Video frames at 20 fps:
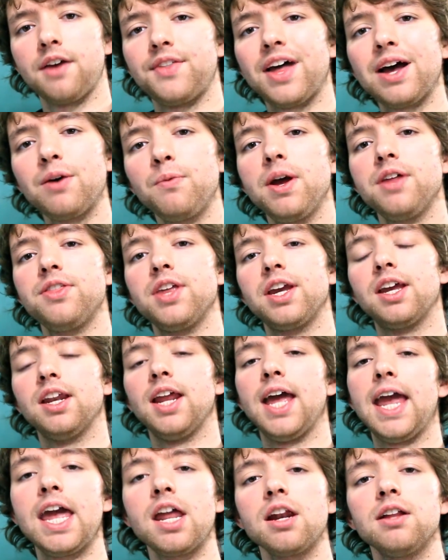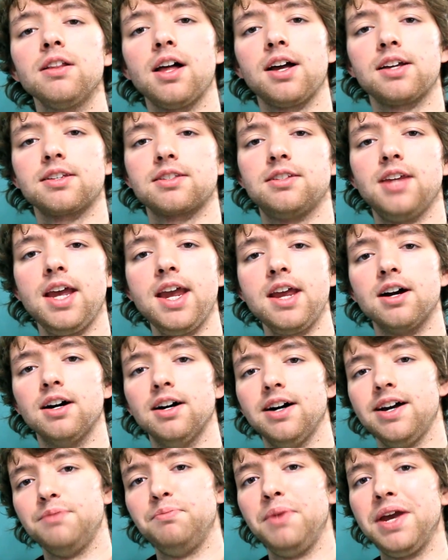That way they can analyze
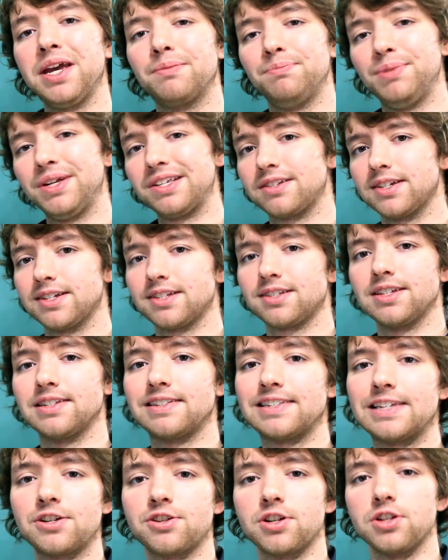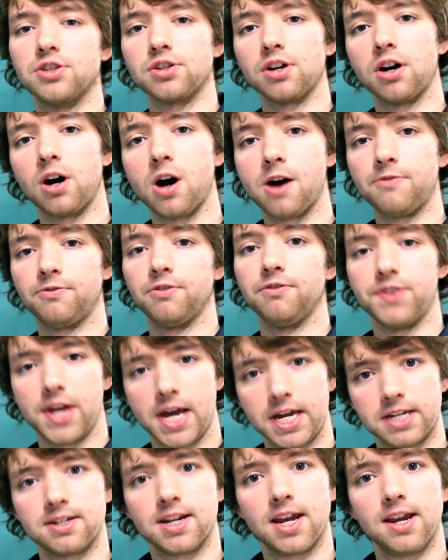data and make business decisions off of
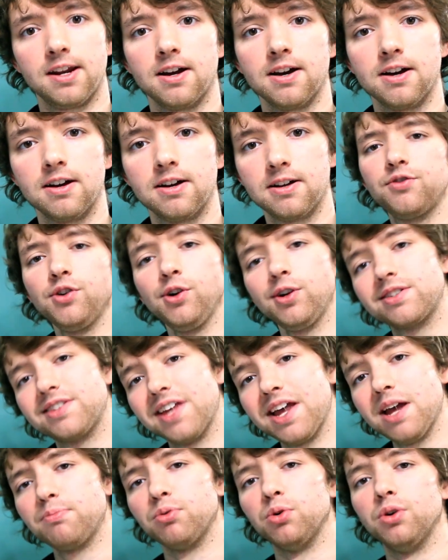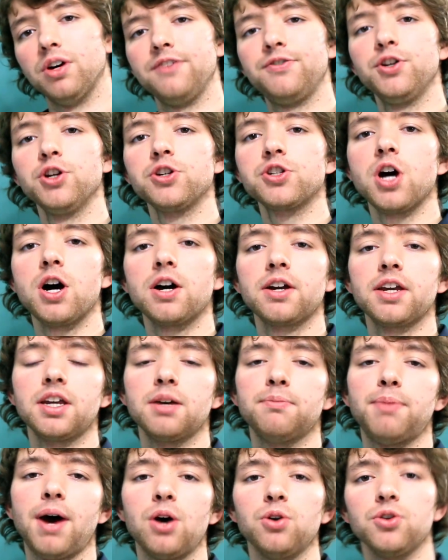that data. For example, if you're
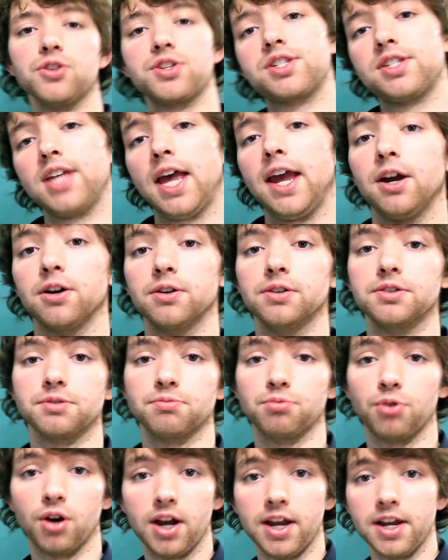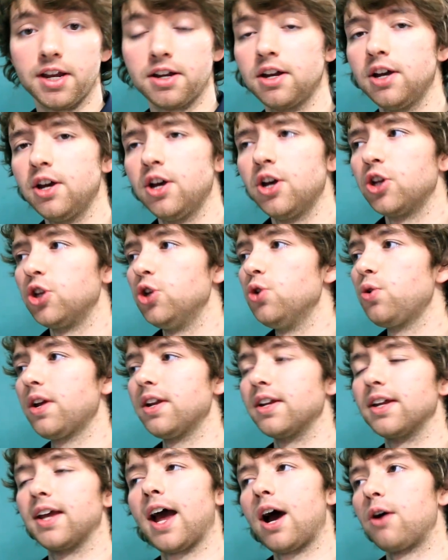talking about sales, right? You
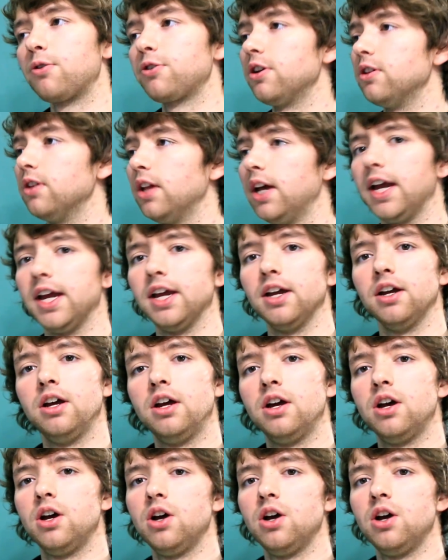can calculate